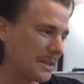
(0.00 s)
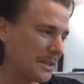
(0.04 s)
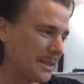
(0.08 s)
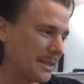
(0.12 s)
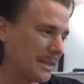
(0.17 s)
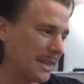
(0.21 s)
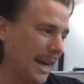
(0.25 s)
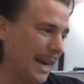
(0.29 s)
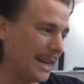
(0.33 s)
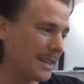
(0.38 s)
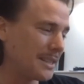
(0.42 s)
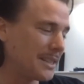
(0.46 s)

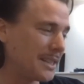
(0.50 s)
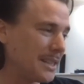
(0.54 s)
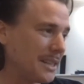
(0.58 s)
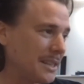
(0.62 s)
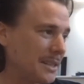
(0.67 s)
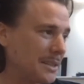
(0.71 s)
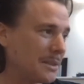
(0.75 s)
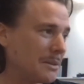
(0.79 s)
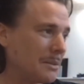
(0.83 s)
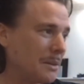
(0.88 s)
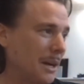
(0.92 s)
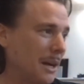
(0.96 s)
adds
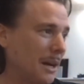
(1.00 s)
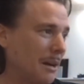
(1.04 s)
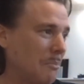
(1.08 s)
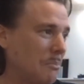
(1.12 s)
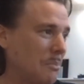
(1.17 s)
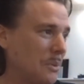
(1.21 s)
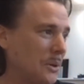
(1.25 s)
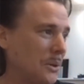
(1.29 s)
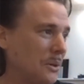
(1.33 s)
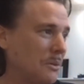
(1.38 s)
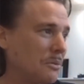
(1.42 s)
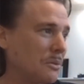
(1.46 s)
his
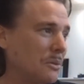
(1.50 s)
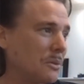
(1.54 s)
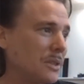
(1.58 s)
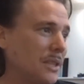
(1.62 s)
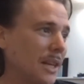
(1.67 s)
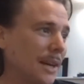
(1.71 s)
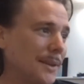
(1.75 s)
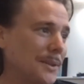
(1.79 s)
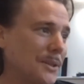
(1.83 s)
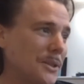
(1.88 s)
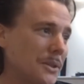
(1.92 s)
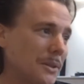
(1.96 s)
beautiful
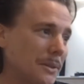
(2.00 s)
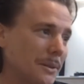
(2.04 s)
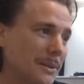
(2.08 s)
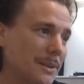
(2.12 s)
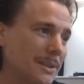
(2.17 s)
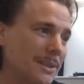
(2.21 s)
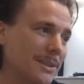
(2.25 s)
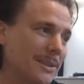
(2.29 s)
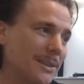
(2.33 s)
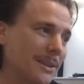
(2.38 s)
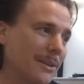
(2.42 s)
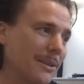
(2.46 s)
touch to
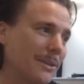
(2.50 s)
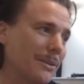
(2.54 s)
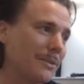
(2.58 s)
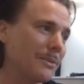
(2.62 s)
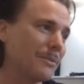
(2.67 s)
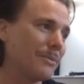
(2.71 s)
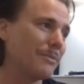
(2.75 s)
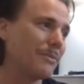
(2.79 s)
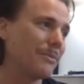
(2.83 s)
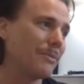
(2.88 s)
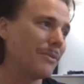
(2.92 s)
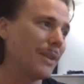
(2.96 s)
it. So
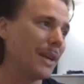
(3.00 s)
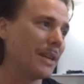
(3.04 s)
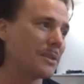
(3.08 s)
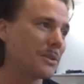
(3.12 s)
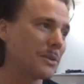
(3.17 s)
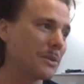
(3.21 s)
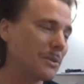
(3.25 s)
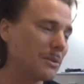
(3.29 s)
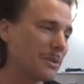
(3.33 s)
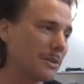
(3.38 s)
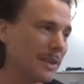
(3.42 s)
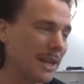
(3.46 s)

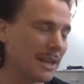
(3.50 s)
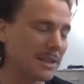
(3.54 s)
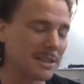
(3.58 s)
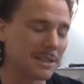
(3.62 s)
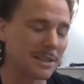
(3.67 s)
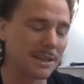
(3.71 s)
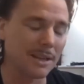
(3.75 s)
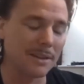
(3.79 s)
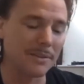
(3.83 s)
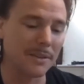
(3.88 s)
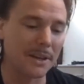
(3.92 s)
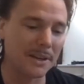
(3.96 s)
that's
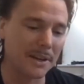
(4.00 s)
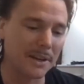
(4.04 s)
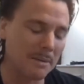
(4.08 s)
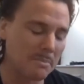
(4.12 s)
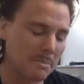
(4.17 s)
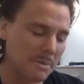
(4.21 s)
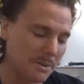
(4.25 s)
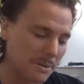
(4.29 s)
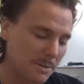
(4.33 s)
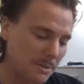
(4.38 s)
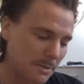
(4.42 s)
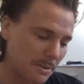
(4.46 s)
how that
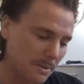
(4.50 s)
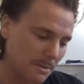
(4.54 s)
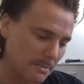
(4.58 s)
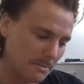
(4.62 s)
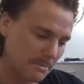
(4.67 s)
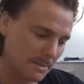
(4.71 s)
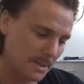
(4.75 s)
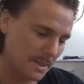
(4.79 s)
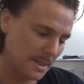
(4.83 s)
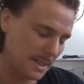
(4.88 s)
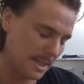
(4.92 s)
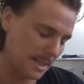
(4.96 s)
happened.
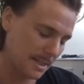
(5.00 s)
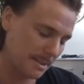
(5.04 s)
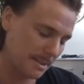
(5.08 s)
Really.